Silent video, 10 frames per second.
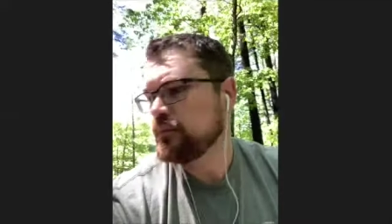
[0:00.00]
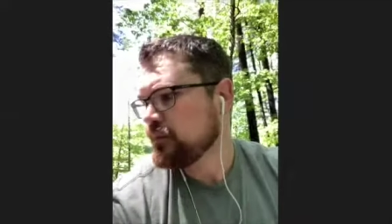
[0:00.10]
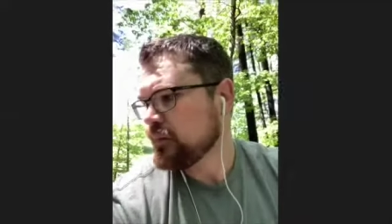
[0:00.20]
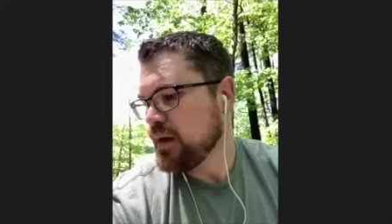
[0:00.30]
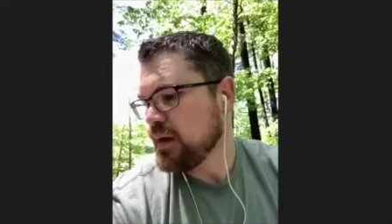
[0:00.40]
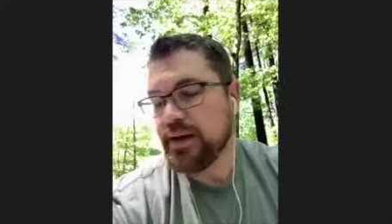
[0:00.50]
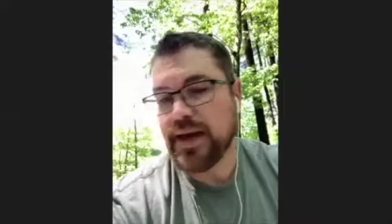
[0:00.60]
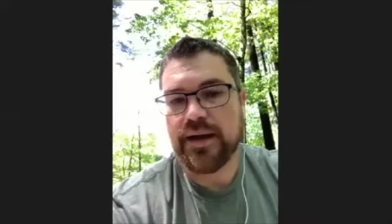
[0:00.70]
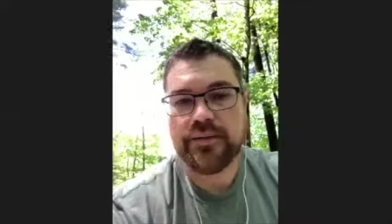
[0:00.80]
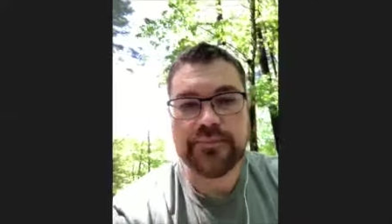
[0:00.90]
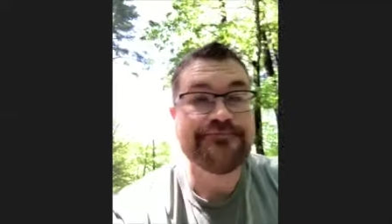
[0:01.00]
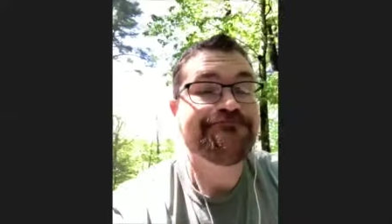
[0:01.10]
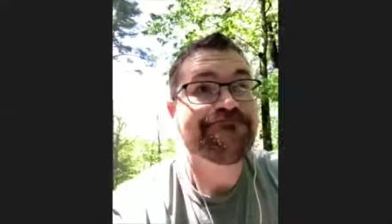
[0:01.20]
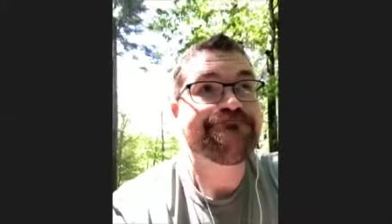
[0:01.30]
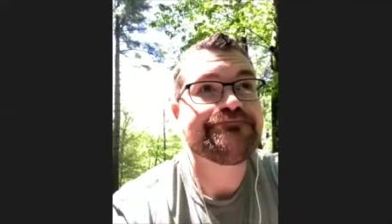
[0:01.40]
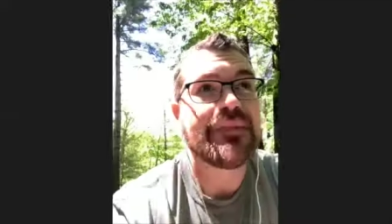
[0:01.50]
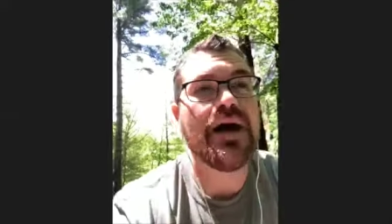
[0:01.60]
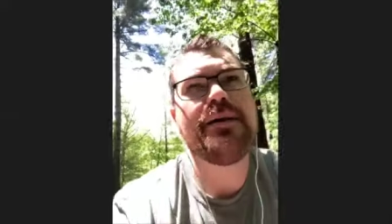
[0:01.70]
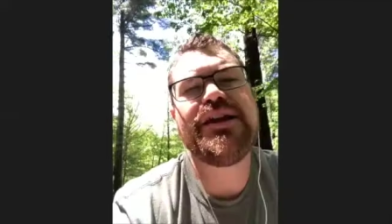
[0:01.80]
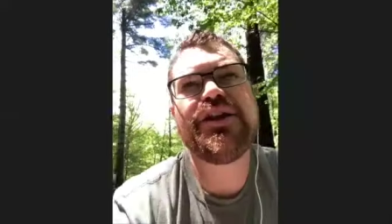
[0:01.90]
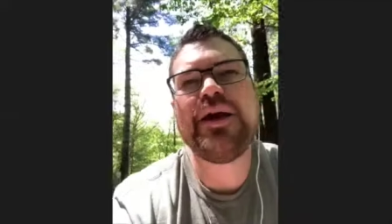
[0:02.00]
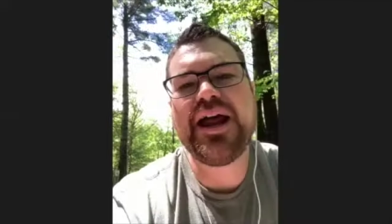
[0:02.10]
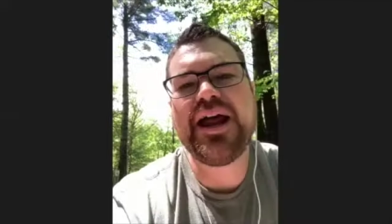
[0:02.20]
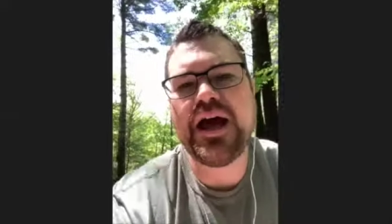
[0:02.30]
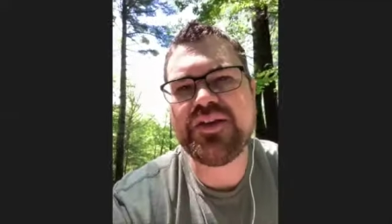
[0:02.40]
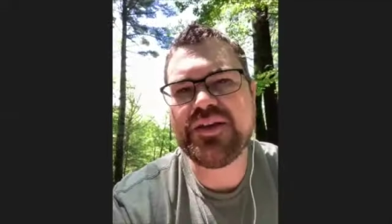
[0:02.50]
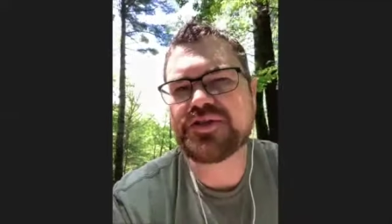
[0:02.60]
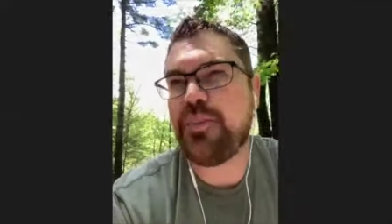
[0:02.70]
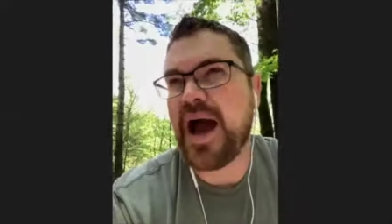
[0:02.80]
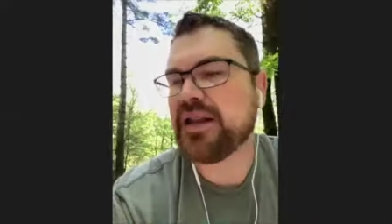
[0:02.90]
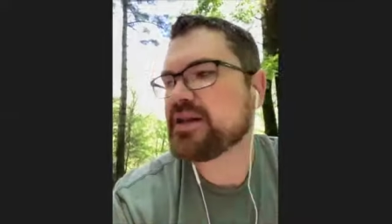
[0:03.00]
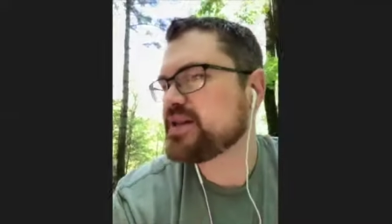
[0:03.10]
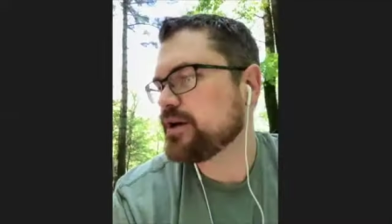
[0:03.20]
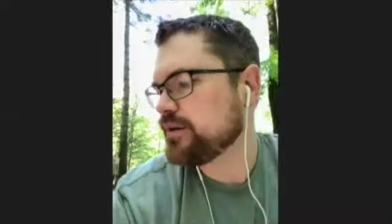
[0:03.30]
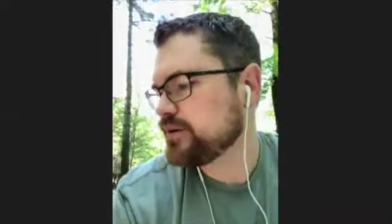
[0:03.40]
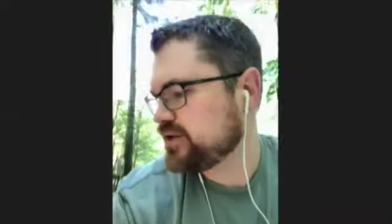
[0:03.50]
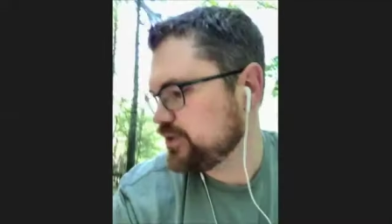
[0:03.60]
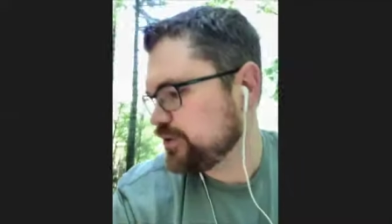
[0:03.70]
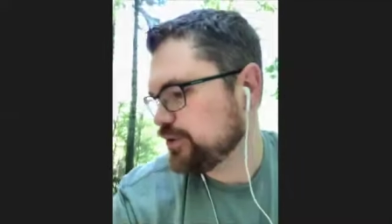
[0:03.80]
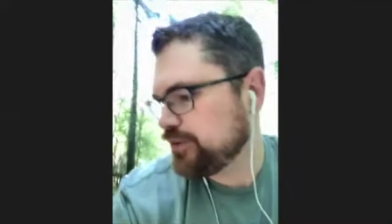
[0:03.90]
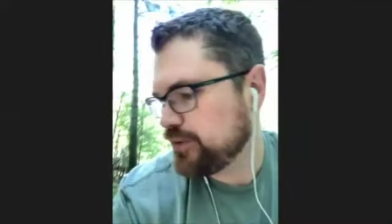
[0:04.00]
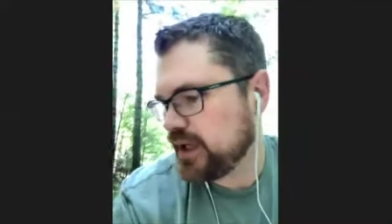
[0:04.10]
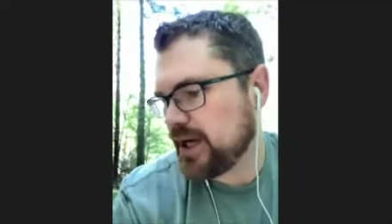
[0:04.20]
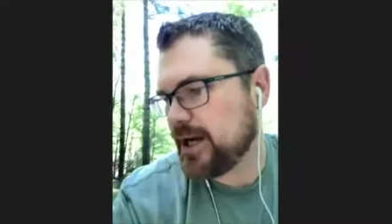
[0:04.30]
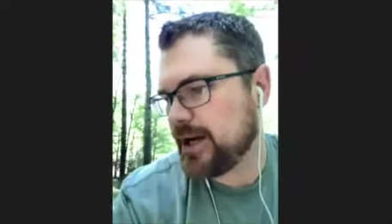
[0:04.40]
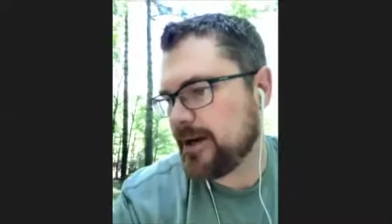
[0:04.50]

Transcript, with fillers: Yeah. Uh, you know, and I, I, think there's a balance there too. Uh,